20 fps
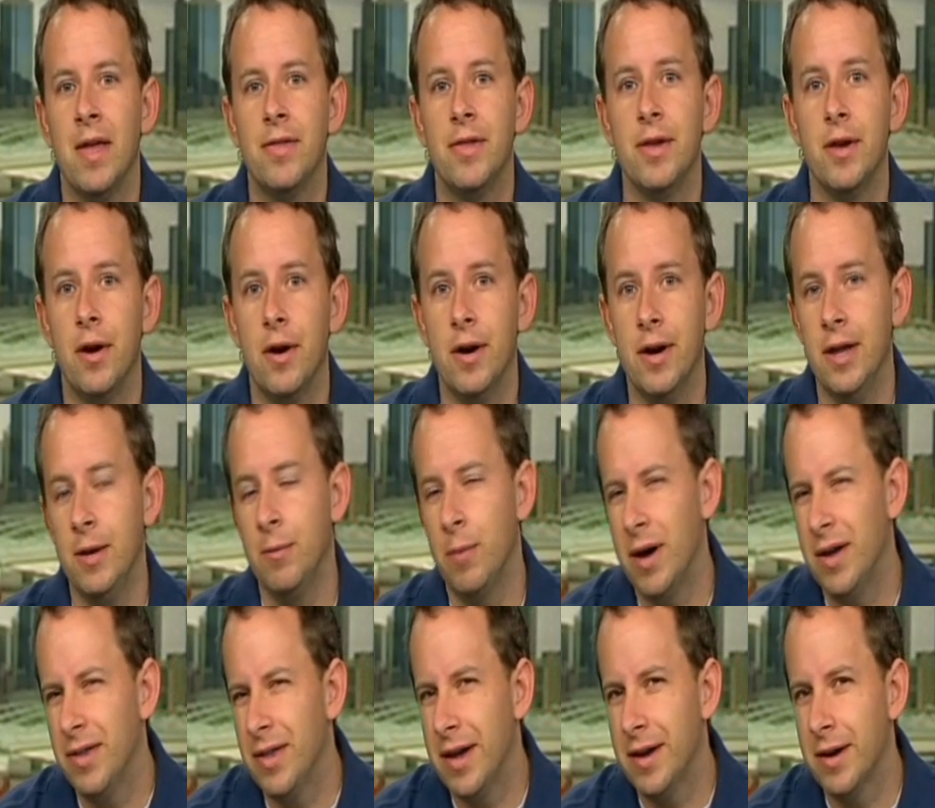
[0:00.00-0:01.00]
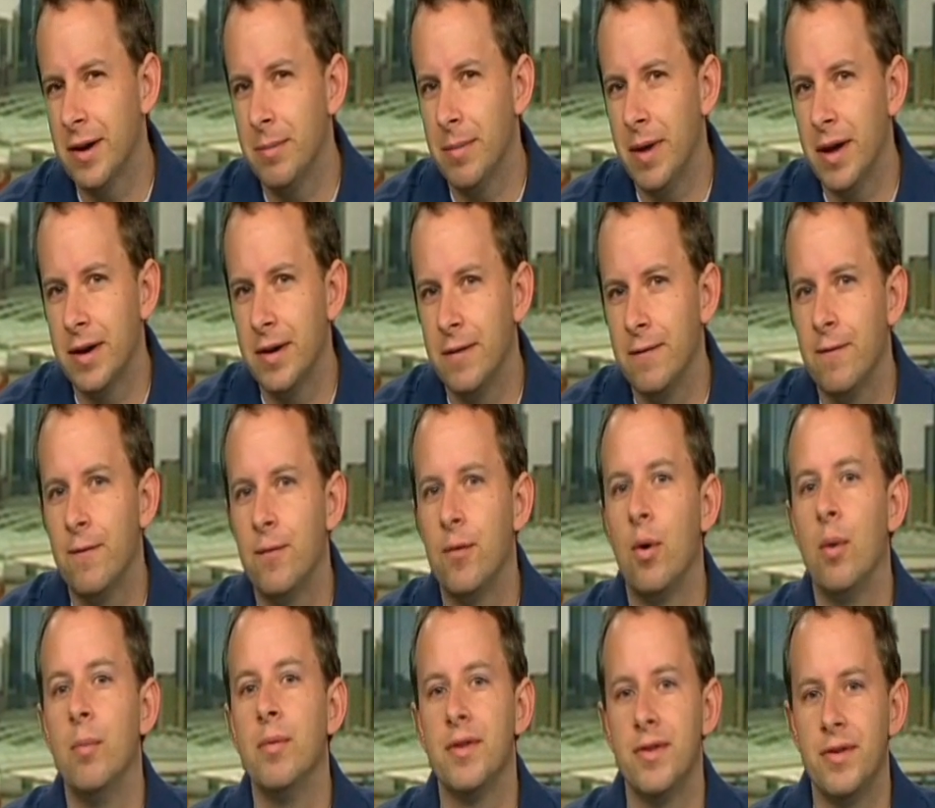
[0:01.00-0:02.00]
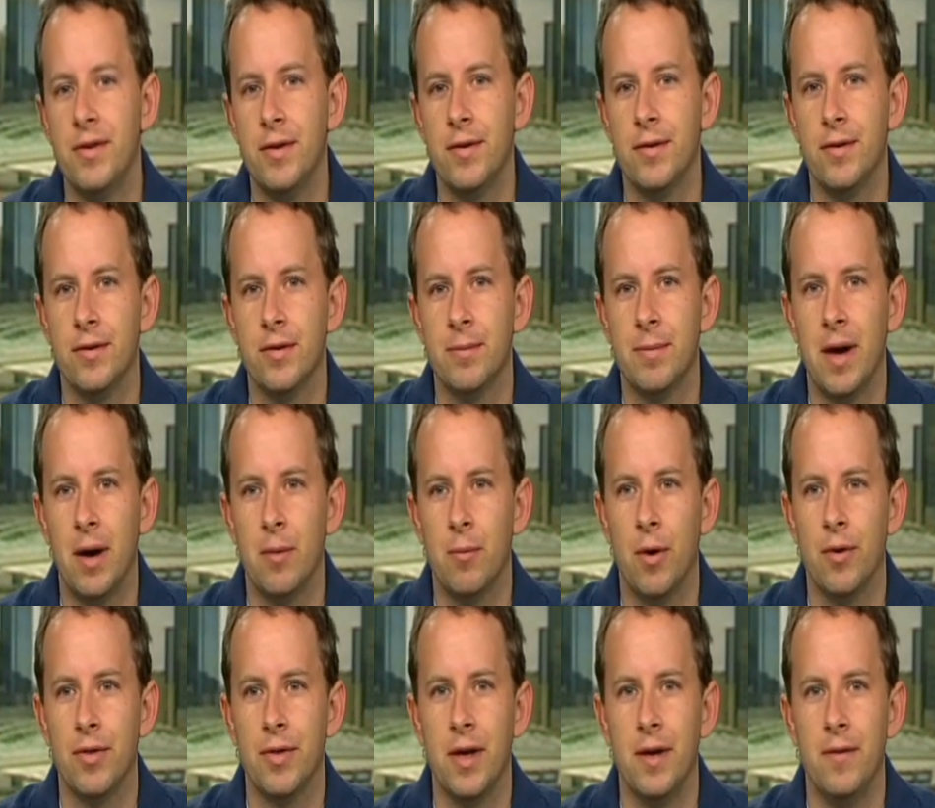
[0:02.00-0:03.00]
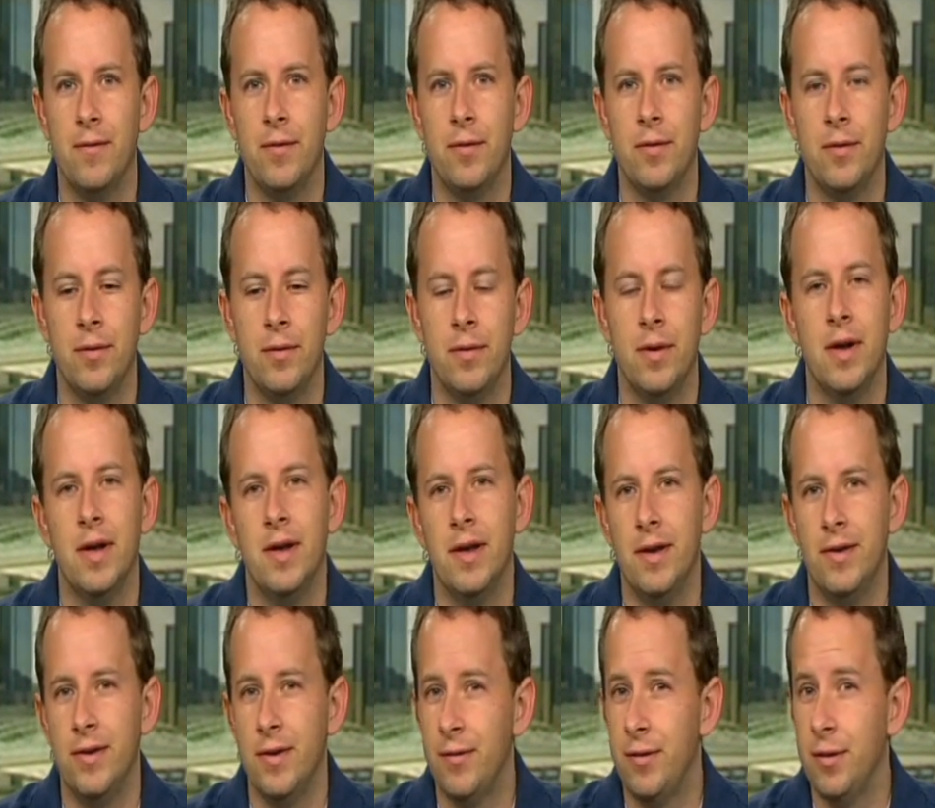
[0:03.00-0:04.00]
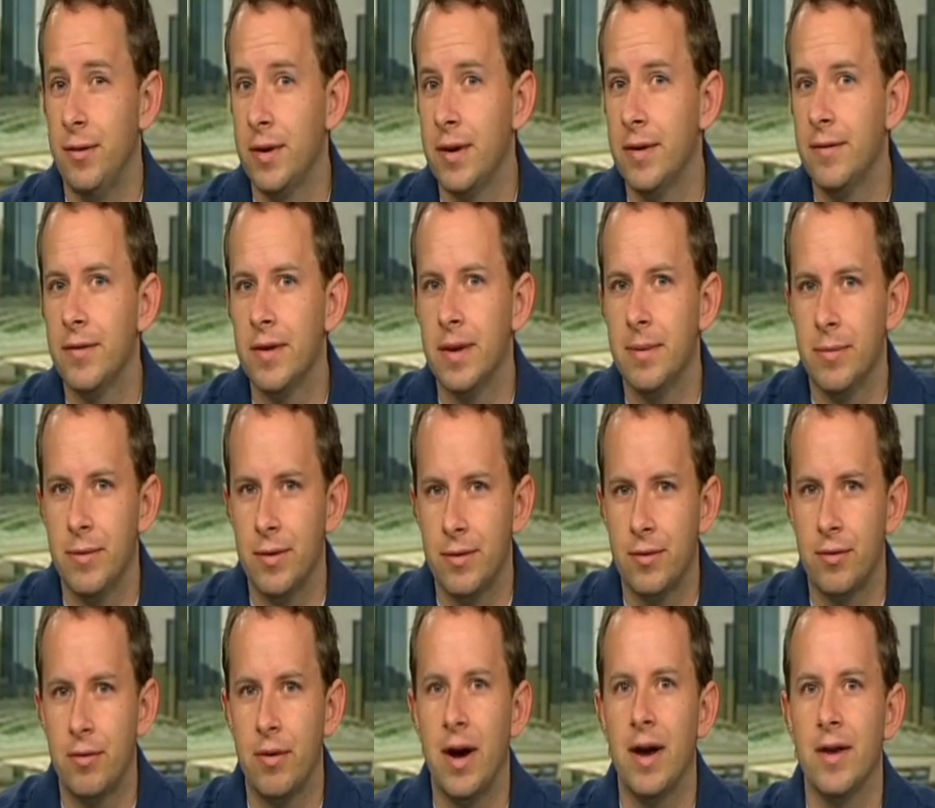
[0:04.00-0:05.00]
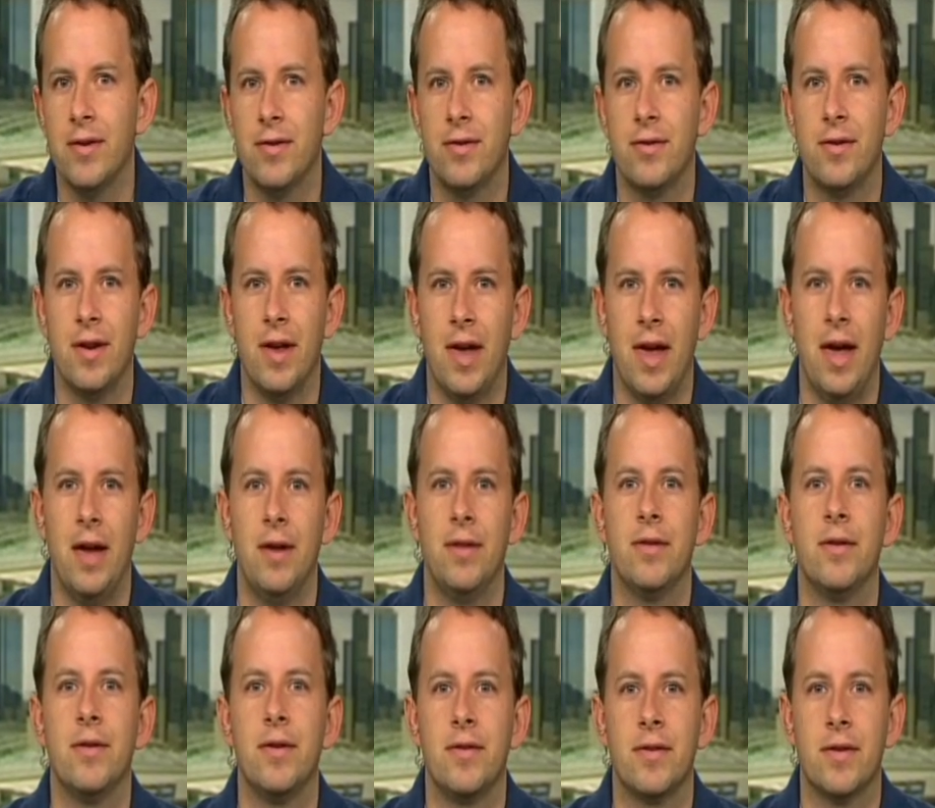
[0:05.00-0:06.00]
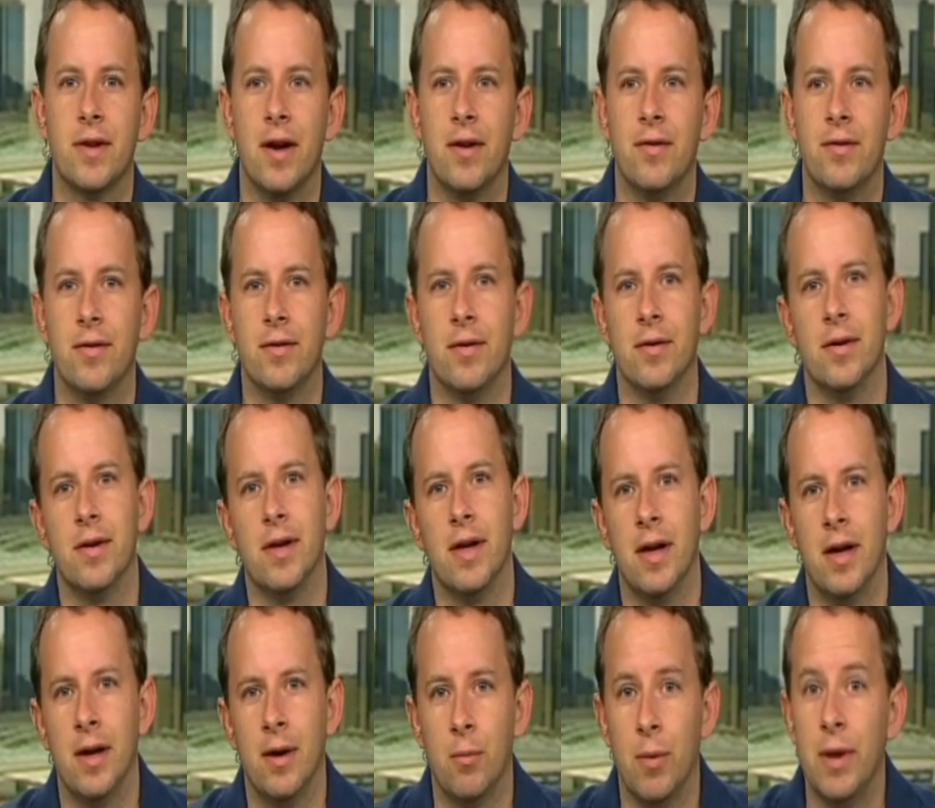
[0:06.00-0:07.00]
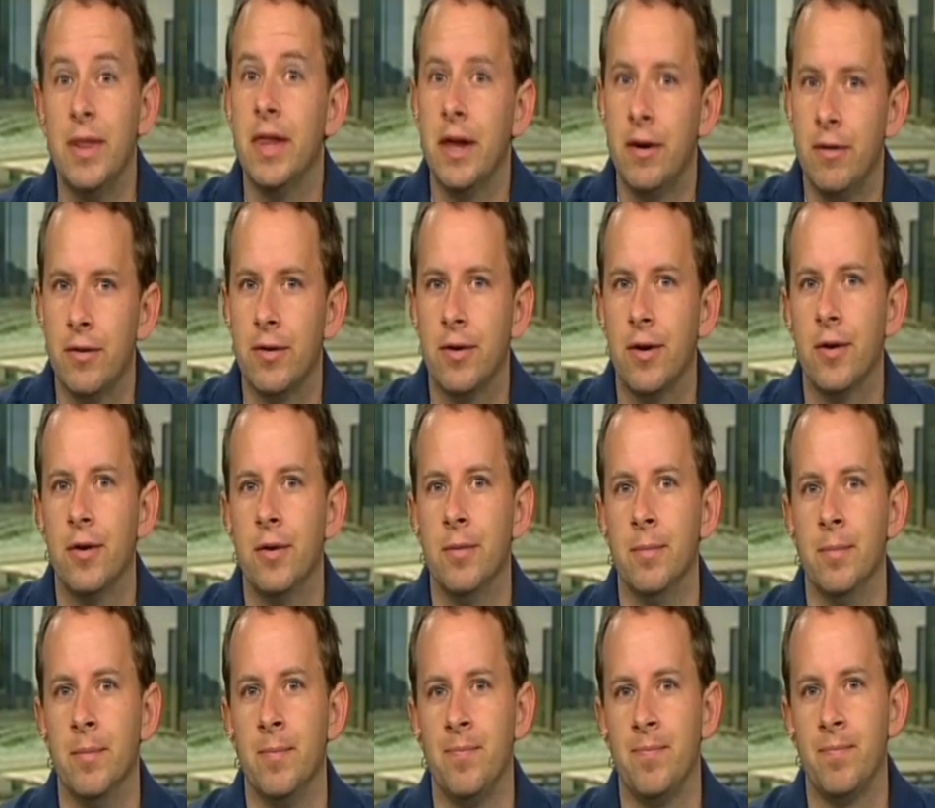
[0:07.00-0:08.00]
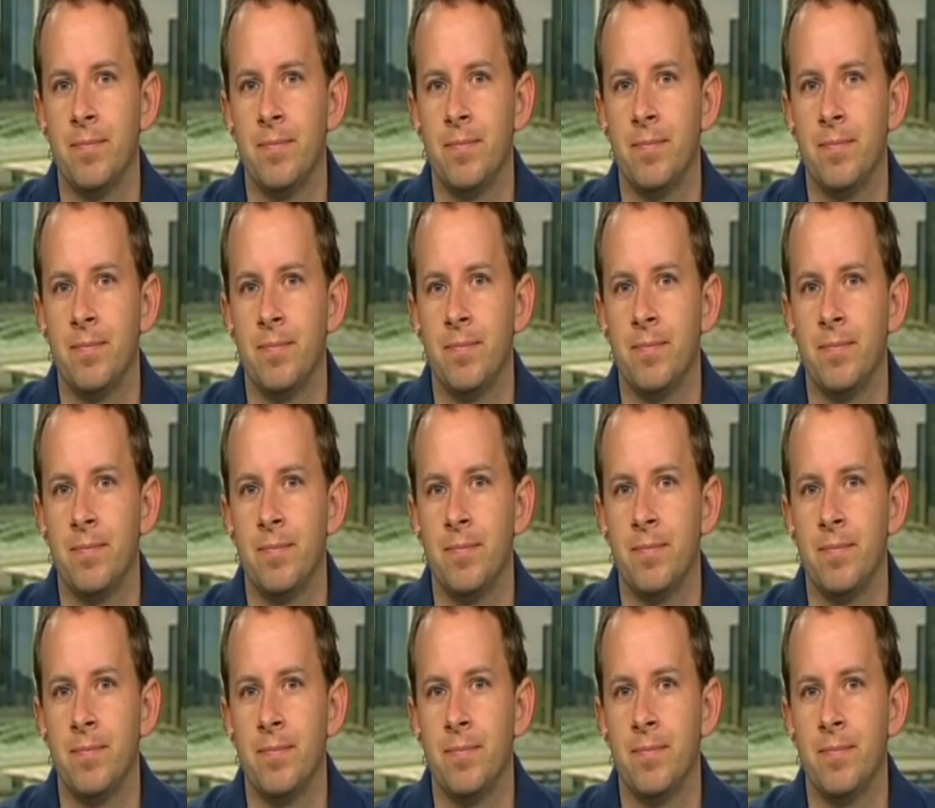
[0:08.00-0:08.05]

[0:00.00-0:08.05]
The only way they can make informed decisions about what they view is if you give them the trust and the discussion when they're at home.